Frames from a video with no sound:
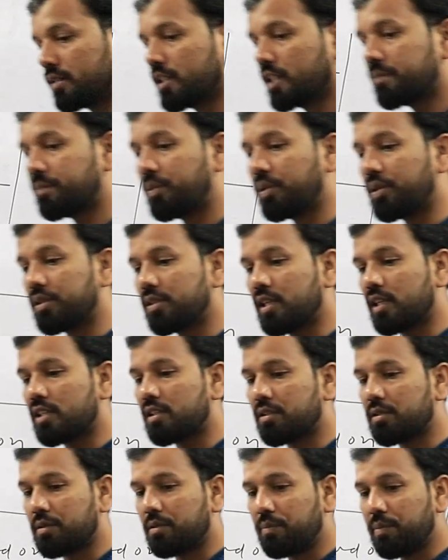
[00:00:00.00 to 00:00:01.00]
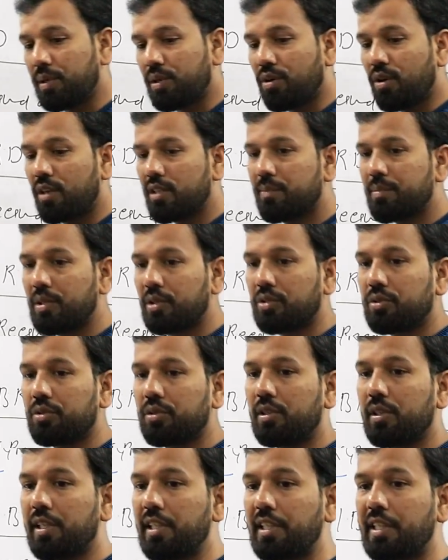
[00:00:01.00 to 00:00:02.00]
Just because this
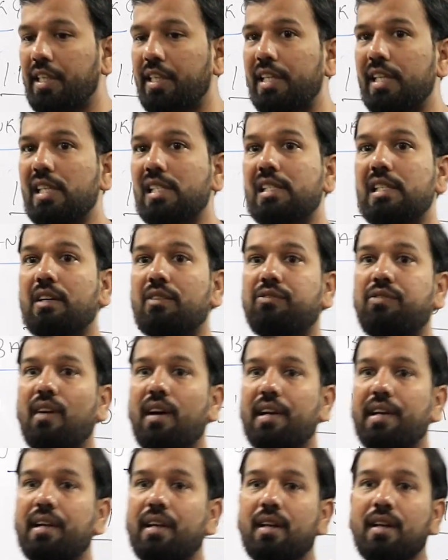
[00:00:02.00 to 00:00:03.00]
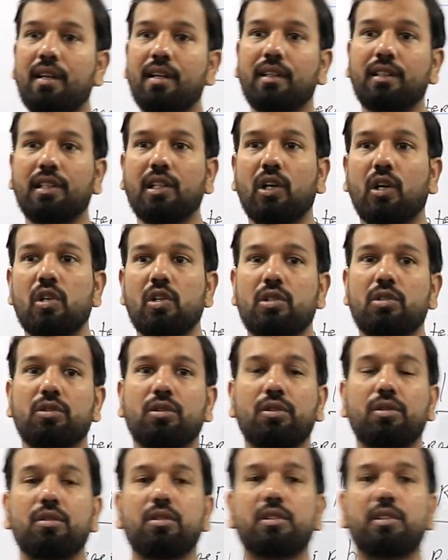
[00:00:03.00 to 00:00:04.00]
increase the fund, they
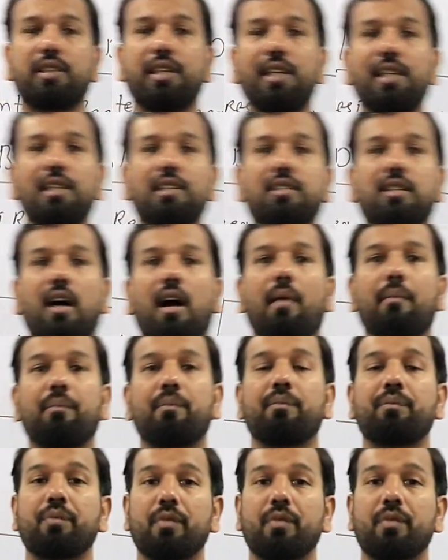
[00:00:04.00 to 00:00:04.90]
also sell some